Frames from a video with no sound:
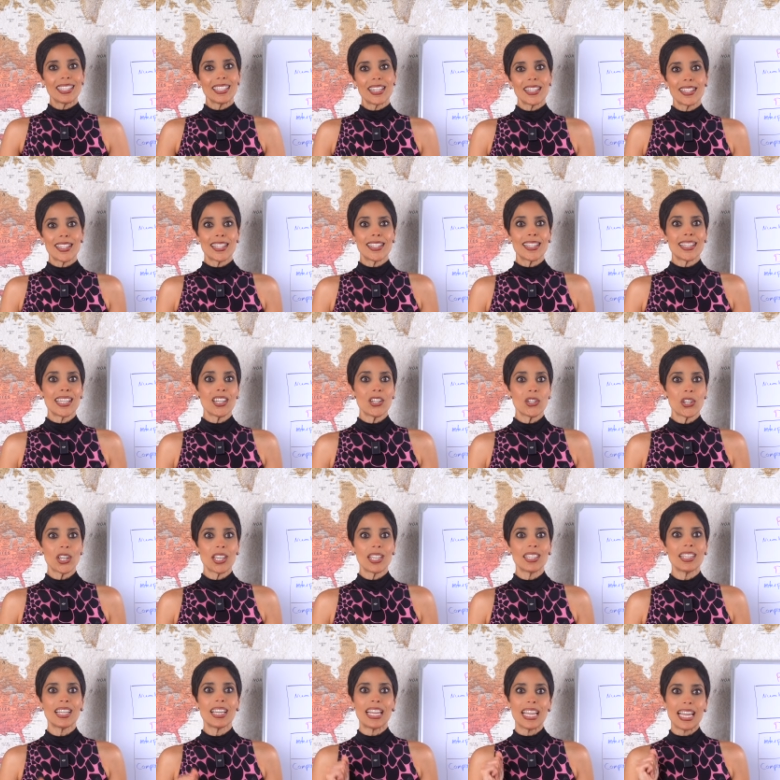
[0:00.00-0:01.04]
this
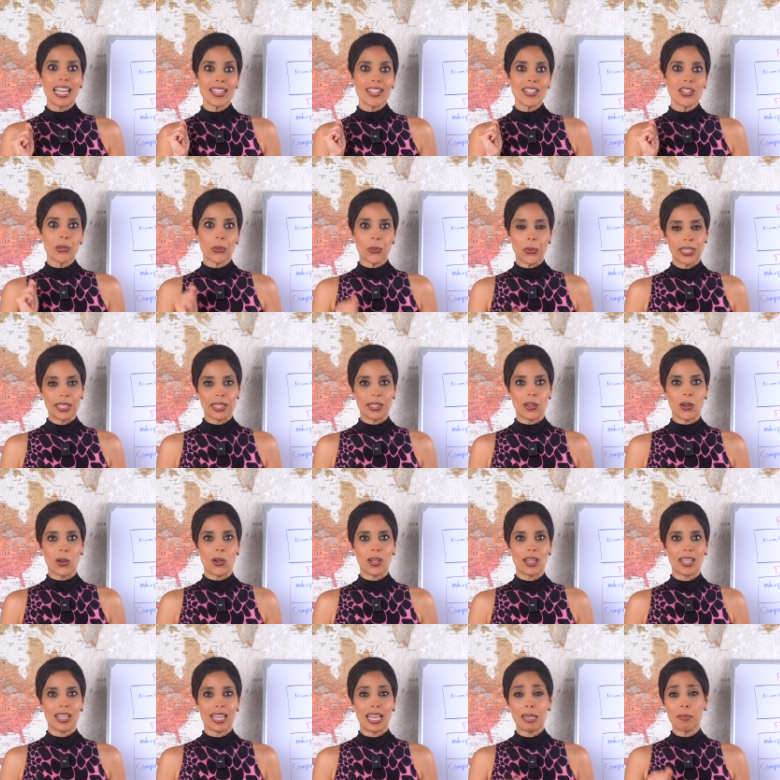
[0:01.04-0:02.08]
distinction is
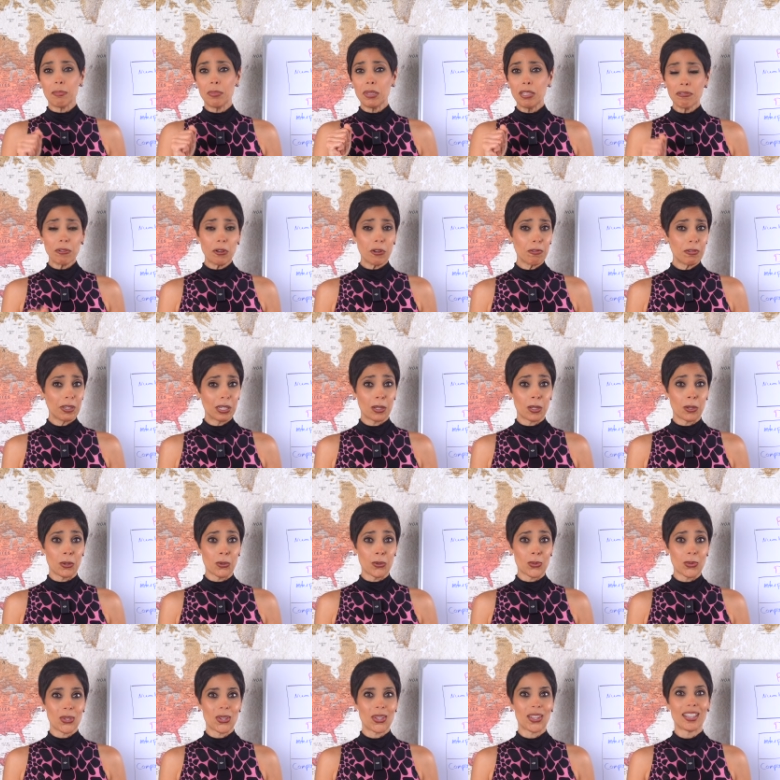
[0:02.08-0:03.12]
critical. And before we
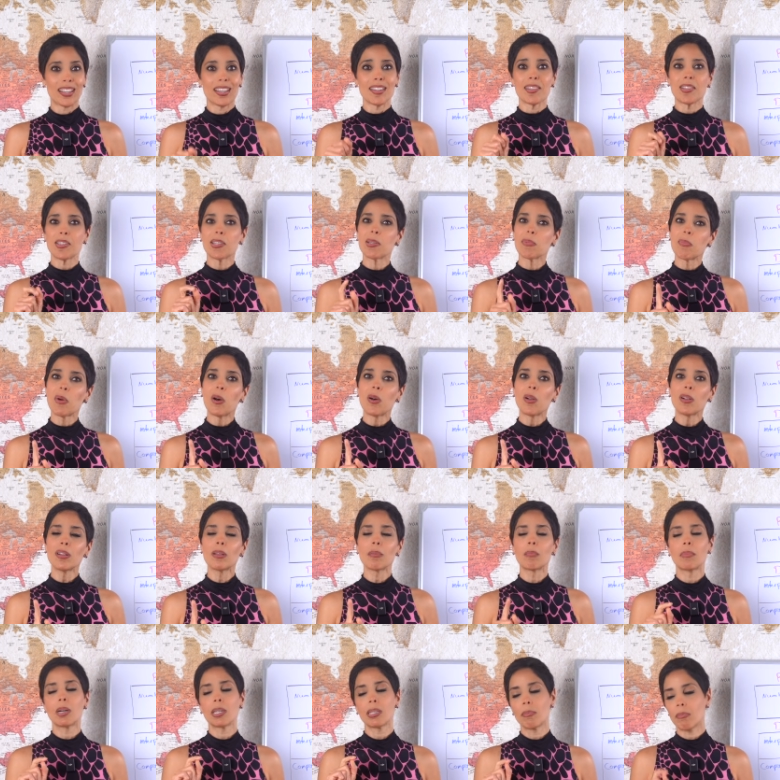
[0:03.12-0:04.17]
close, a small
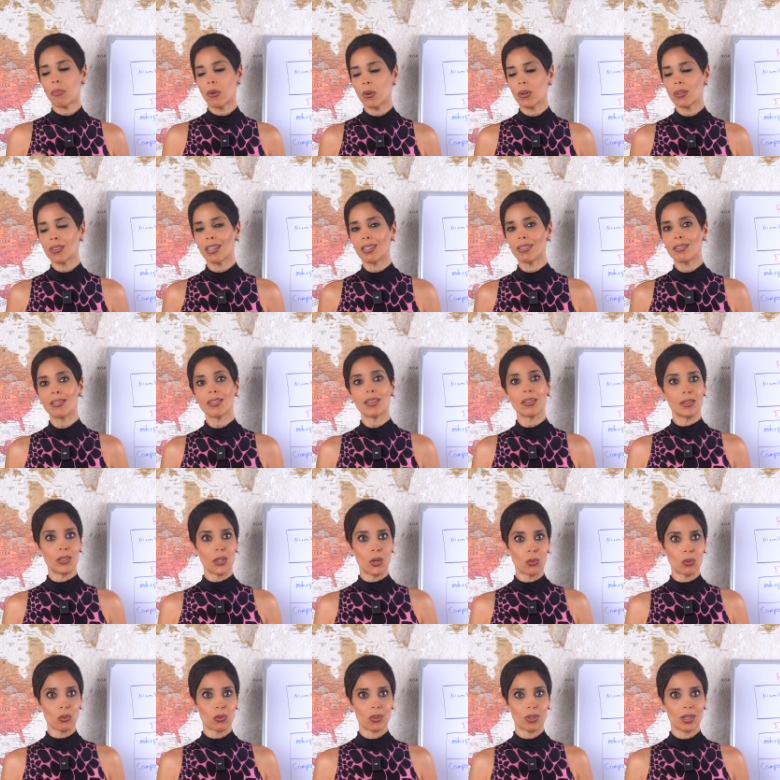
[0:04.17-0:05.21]
but important
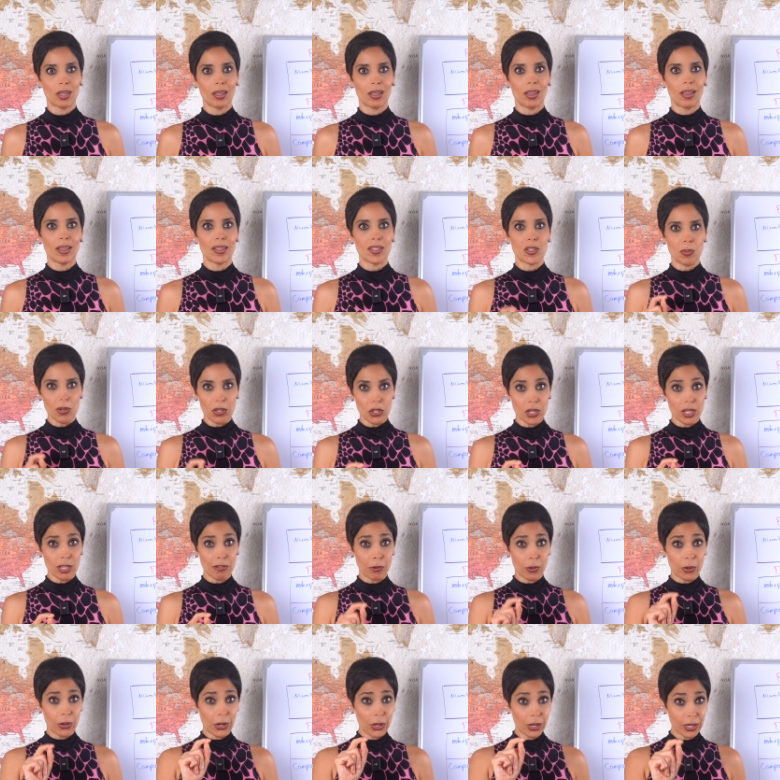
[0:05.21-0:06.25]
note, especially
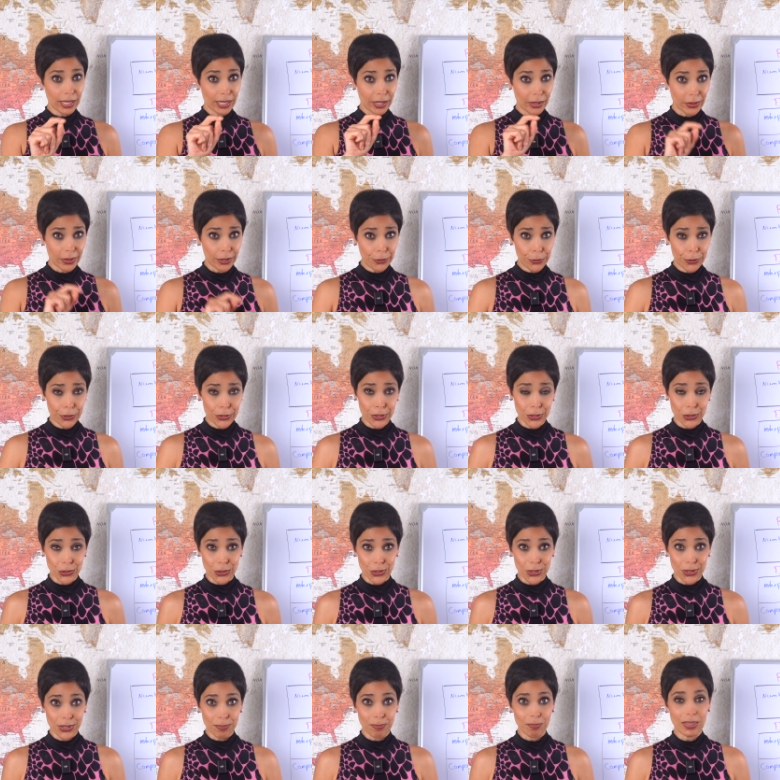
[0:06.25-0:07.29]
for early career
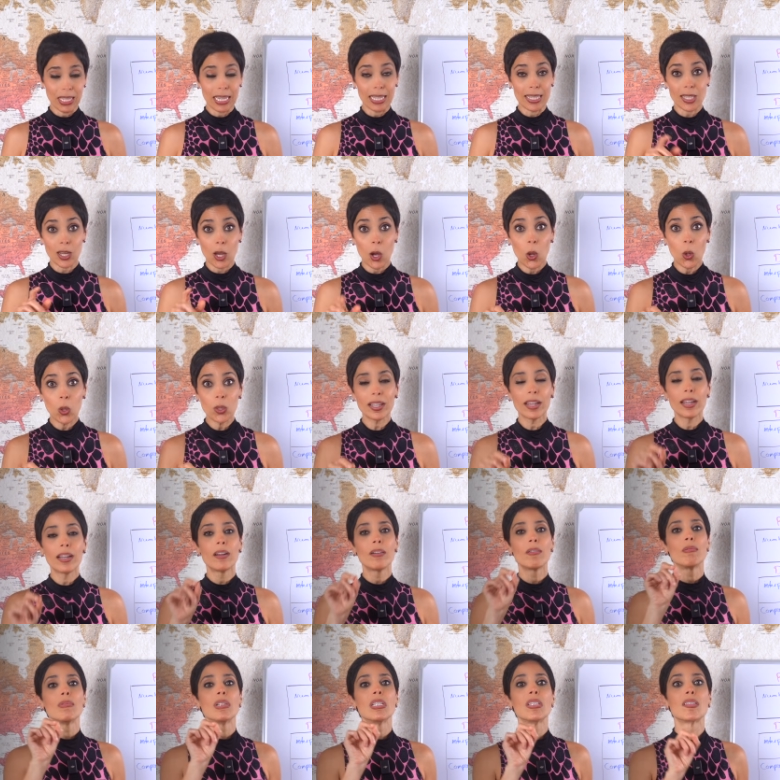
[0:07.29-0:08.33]
researchers. It's called
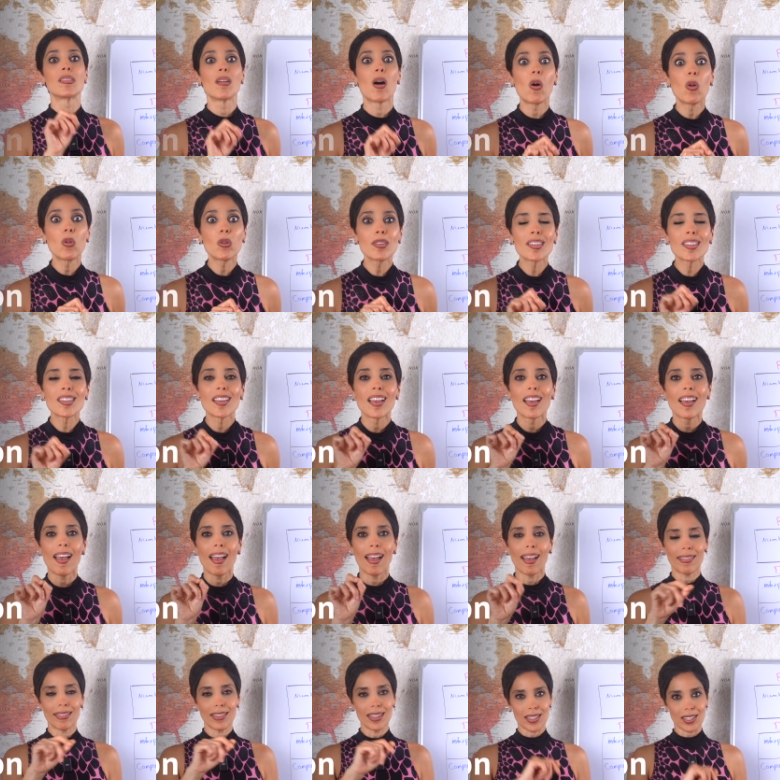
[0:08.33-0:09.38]
results
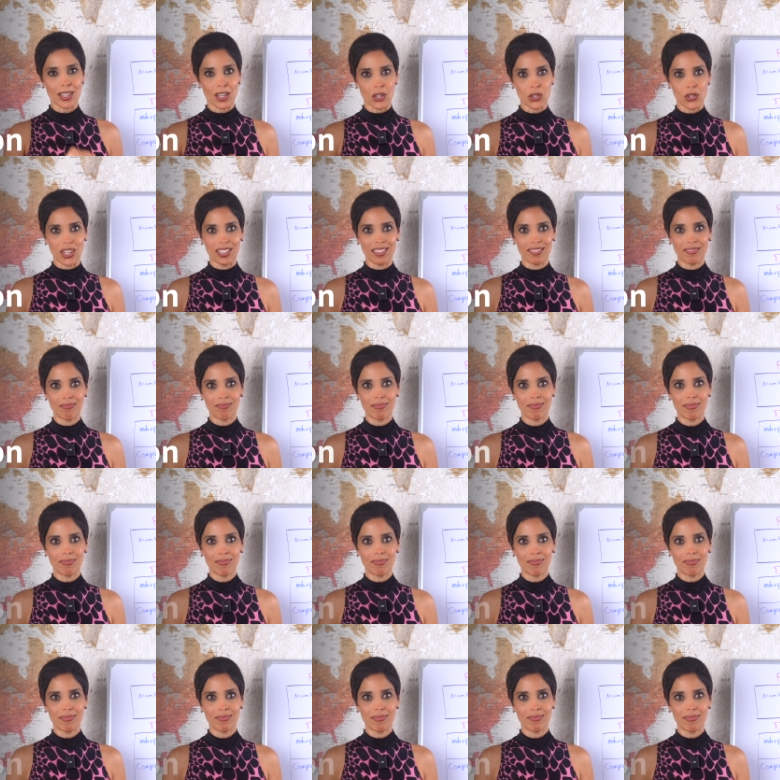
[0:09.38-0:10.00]
and discussion.